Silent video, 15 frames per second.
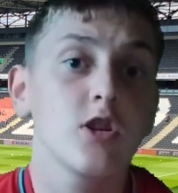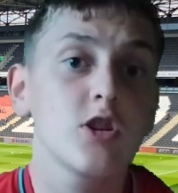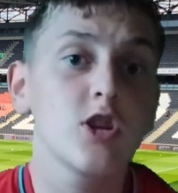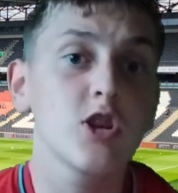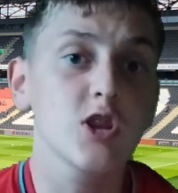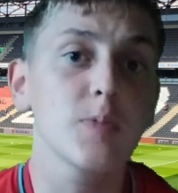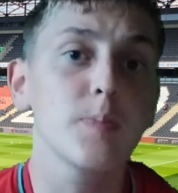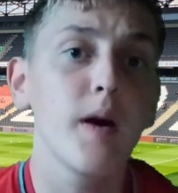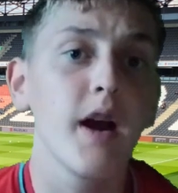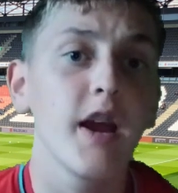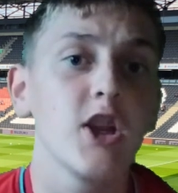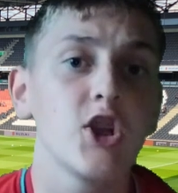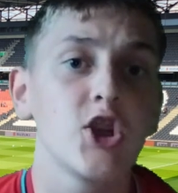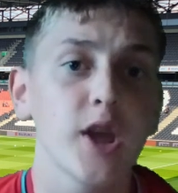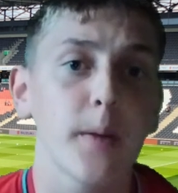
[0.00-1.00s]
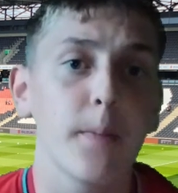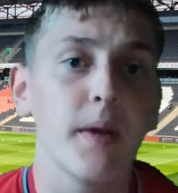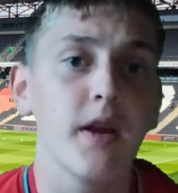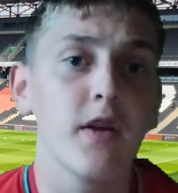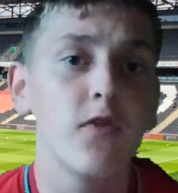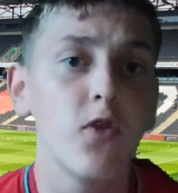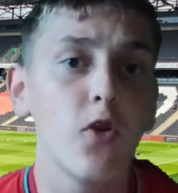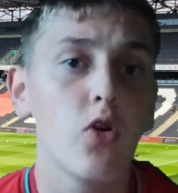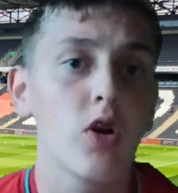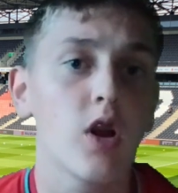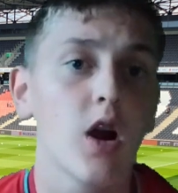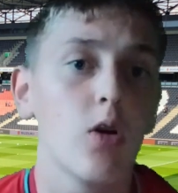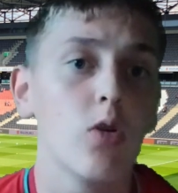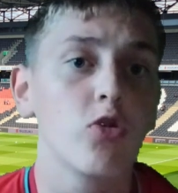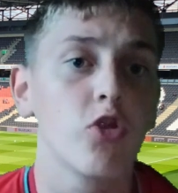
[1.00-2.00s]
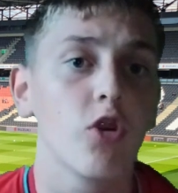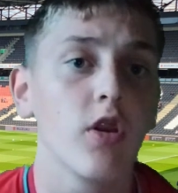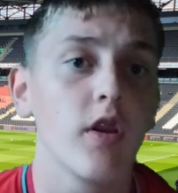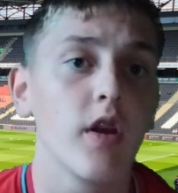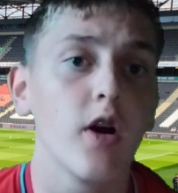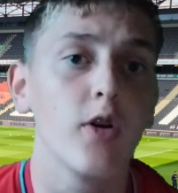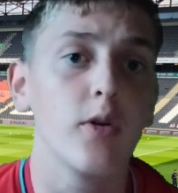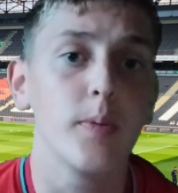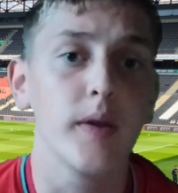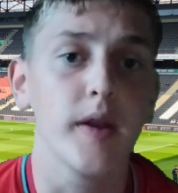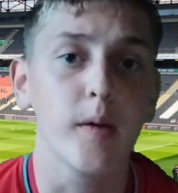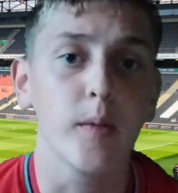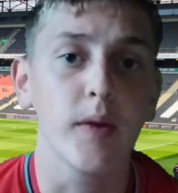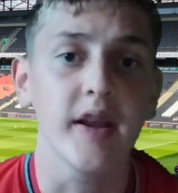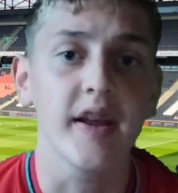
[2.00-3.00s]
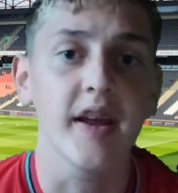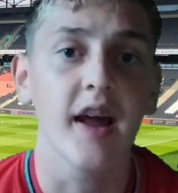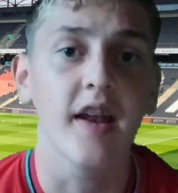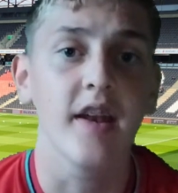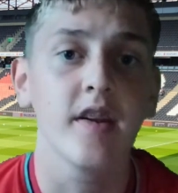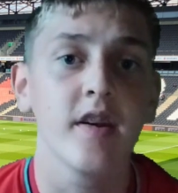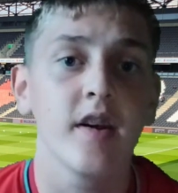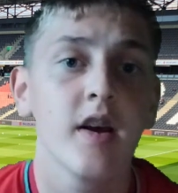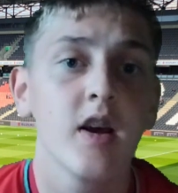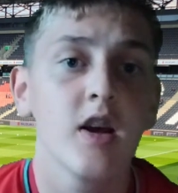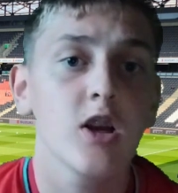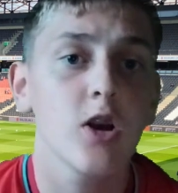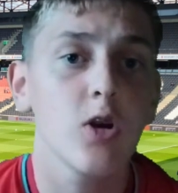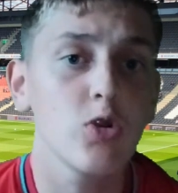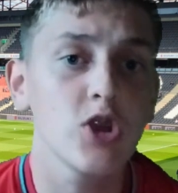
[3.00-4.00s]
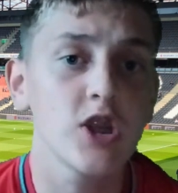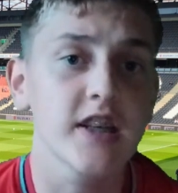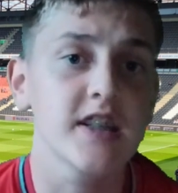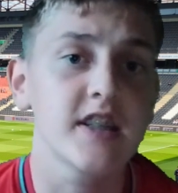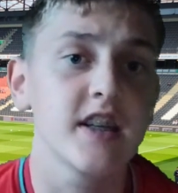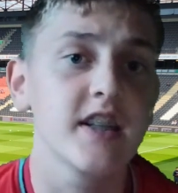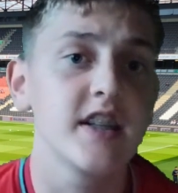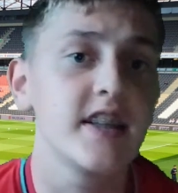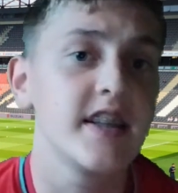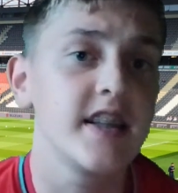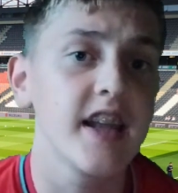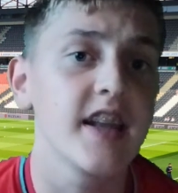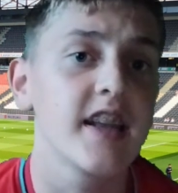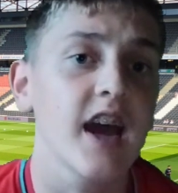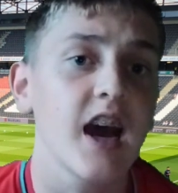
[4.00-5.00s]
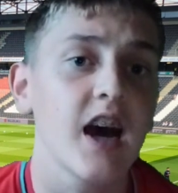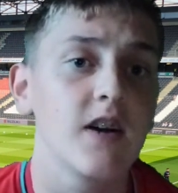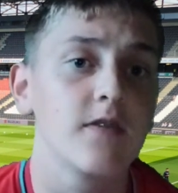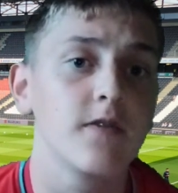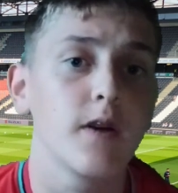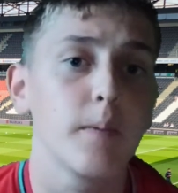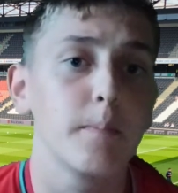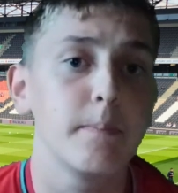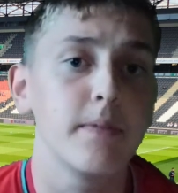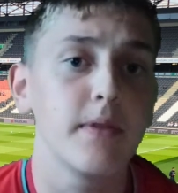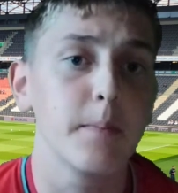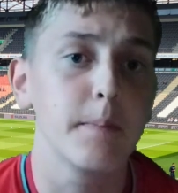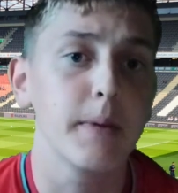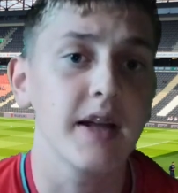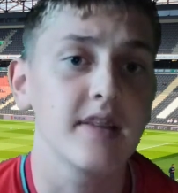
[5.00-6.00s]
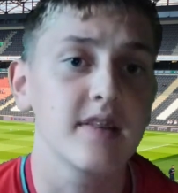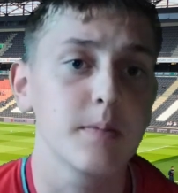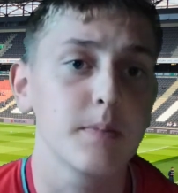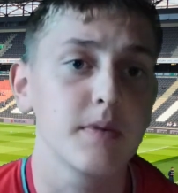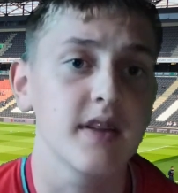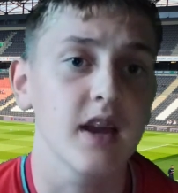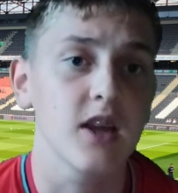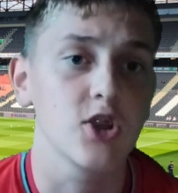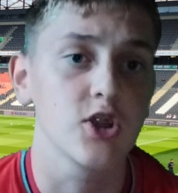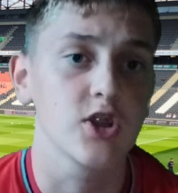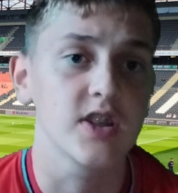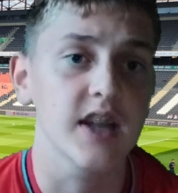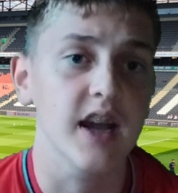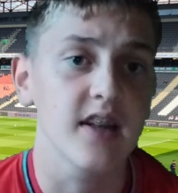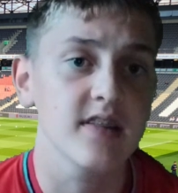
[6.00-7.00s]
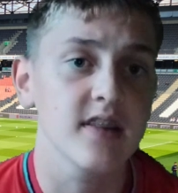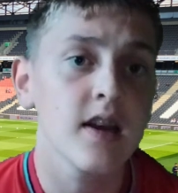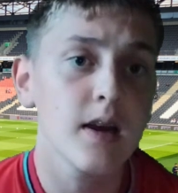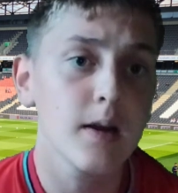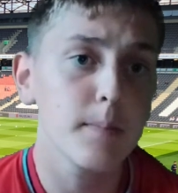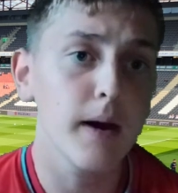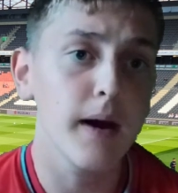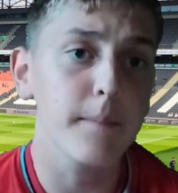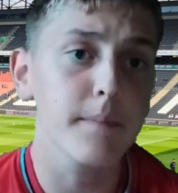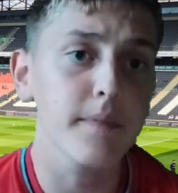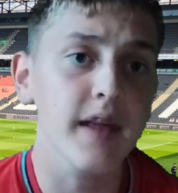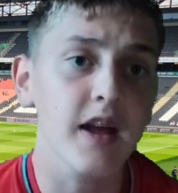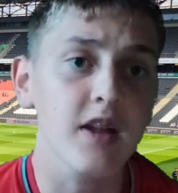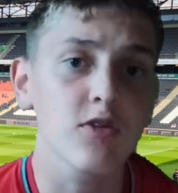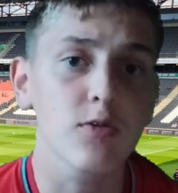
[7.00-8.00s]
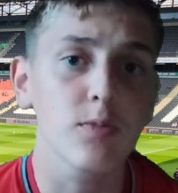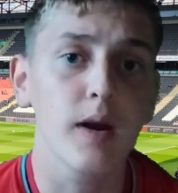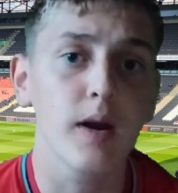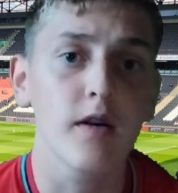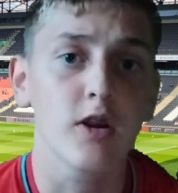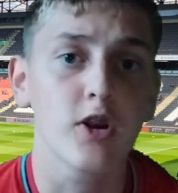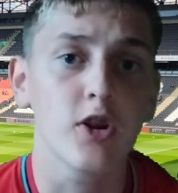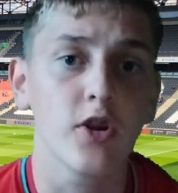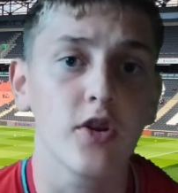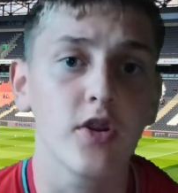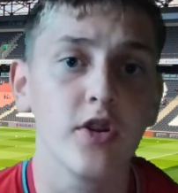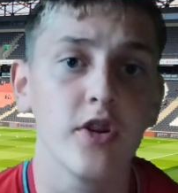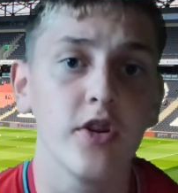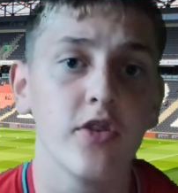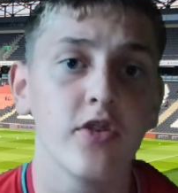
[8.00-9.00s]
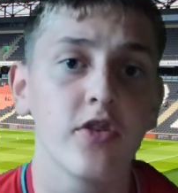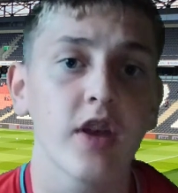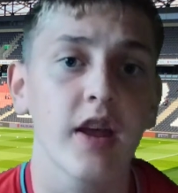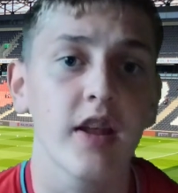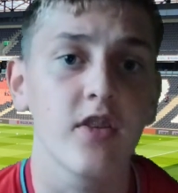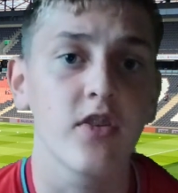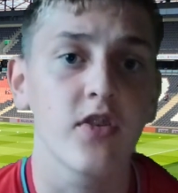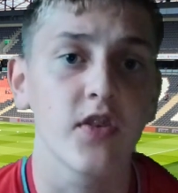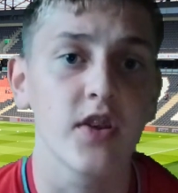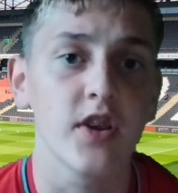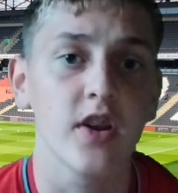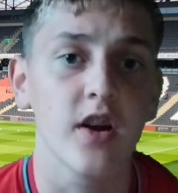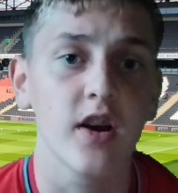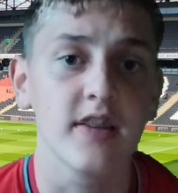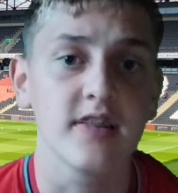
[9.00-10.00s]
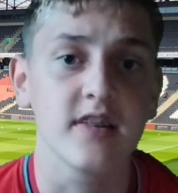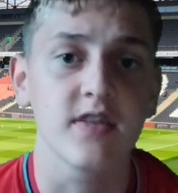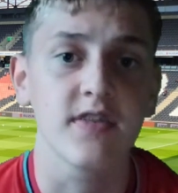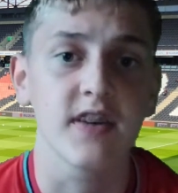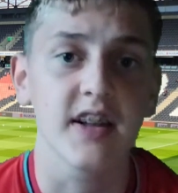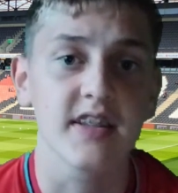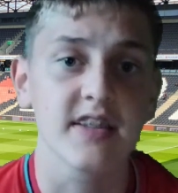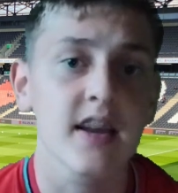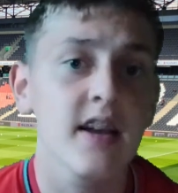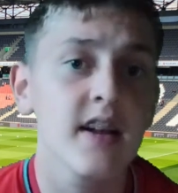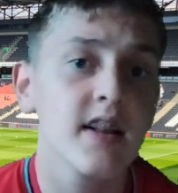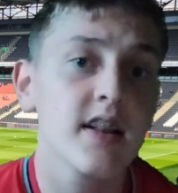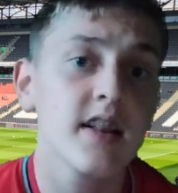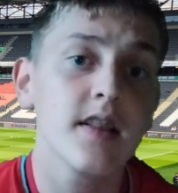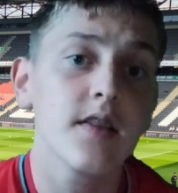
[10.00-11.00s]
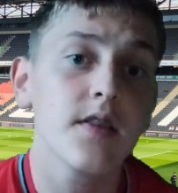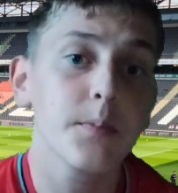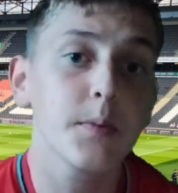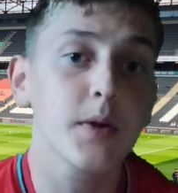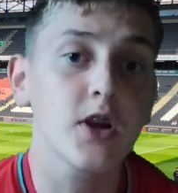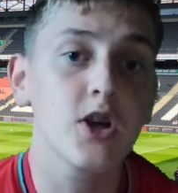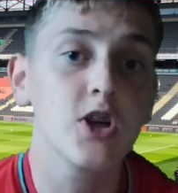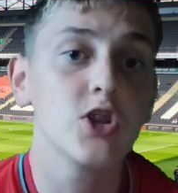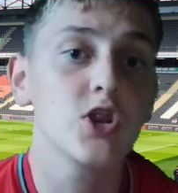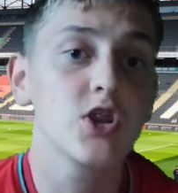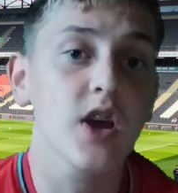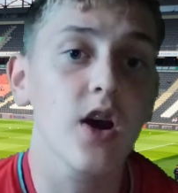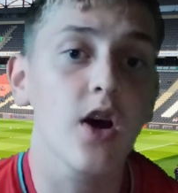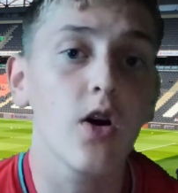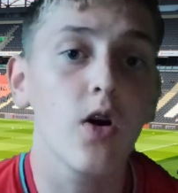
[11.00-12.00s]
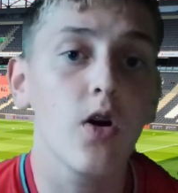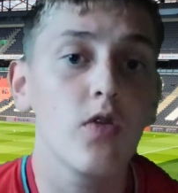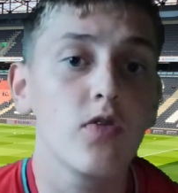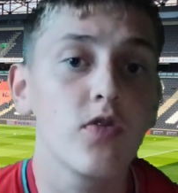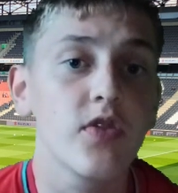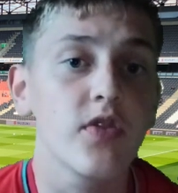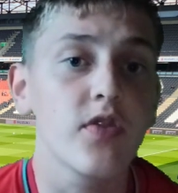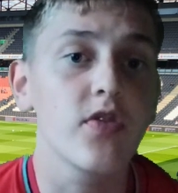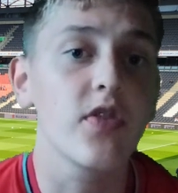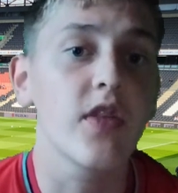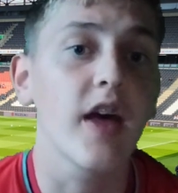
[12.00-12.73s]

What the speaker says: Despite shipping 4 goals on the opening weekend, Colchester did have the better possession stats, but that's where a good news ends for United fans. Because of